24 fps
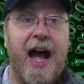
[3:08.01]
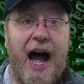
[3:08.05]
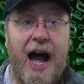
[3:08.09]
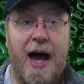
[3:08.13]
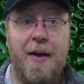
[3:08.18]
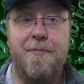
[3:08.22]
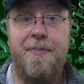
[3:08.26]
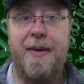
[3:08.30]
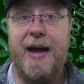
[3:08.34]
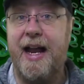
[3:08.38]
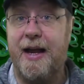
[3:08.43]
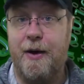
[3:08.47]

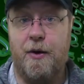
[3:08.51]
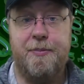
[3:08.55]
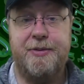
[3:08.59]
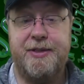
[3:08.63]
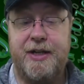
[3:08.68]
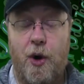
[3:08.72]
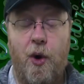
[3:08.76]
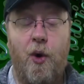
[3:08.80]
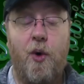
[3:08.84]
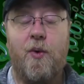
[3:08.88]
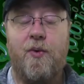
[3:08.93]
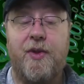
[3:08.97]
And it will
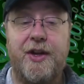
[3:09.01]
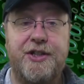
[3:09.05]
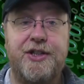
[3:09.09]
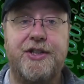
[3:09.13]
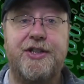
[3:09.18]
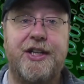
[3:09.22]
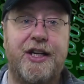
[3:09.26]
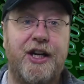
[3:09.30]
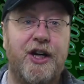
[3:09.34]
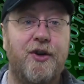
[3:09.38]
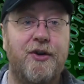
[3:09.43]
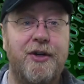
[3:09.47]
say, oh, this
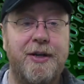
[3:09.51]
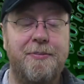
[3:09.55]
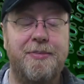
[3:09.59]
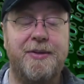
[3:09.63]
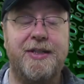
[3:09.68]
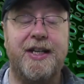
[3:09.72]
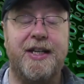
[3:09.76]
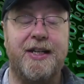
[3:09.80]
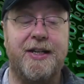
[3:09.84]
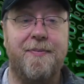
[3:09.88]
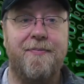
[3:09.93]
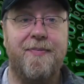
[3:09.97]
is
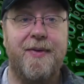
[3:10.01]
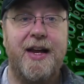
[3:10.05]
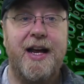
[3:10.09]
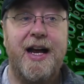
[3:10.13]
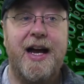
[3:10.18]
encrypted.